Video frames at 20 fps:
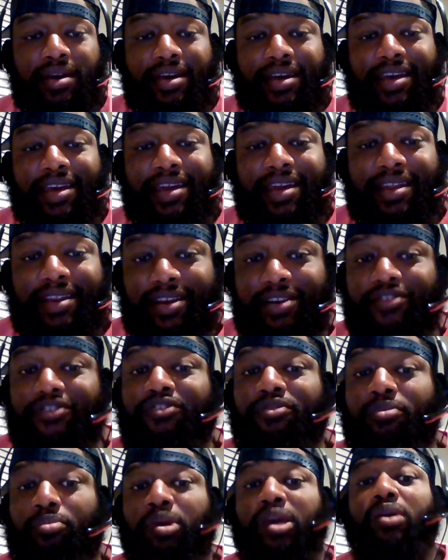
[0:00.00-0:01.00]
And here's
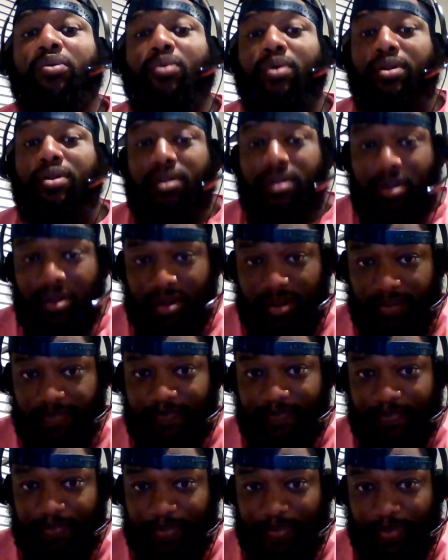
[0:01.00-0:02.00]
the big one:
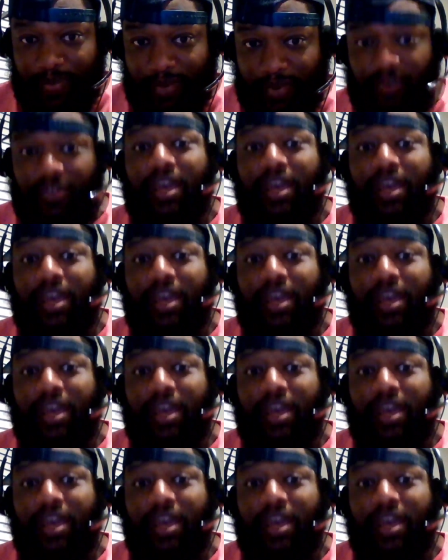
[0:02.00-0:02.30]
do